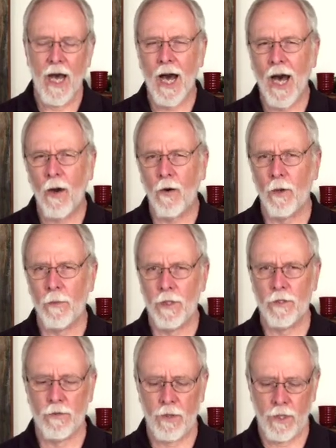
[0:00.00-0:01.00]
our
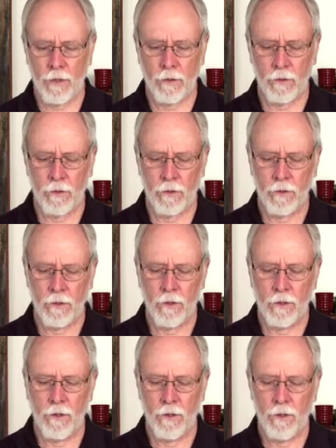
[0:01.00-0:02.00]
betrayal
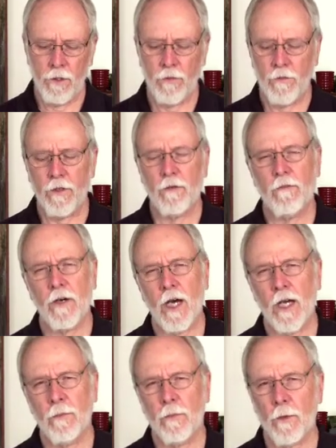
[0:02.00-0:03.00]
of the
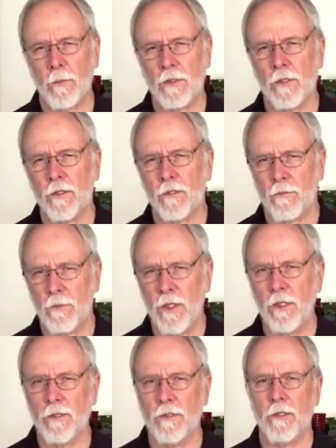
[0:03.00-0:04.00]
divine purposes of
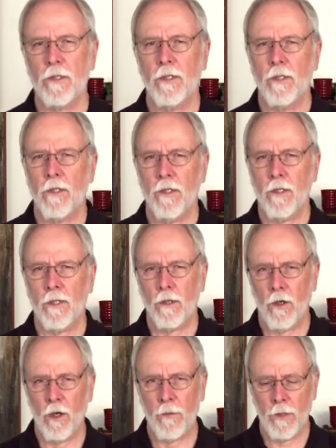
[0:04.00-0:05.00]
peace and
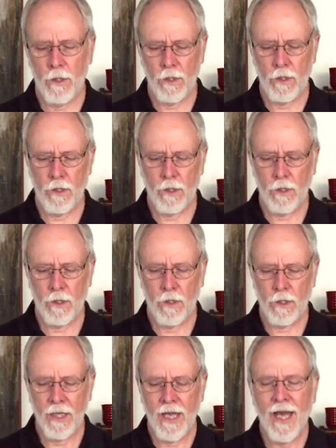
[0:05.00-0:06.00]
harmony.
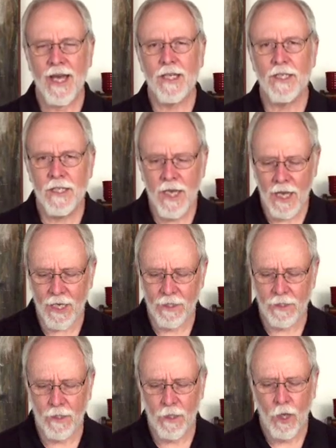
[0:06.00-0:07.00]
And
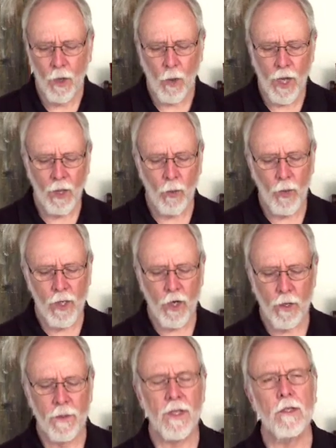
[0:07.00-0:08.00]
yet, while we
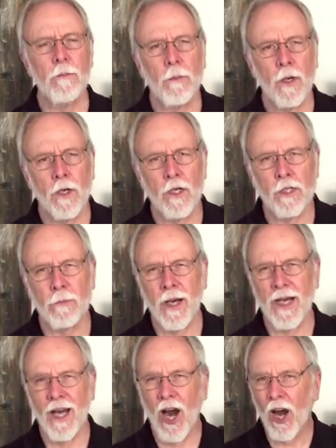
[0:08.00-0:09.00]
are being punished
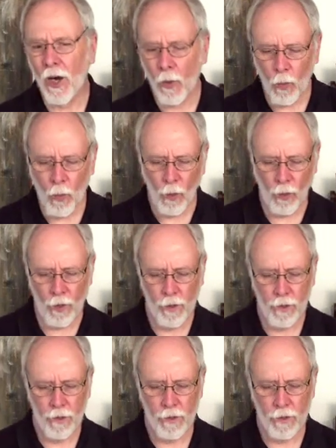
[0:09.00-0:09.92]
by our war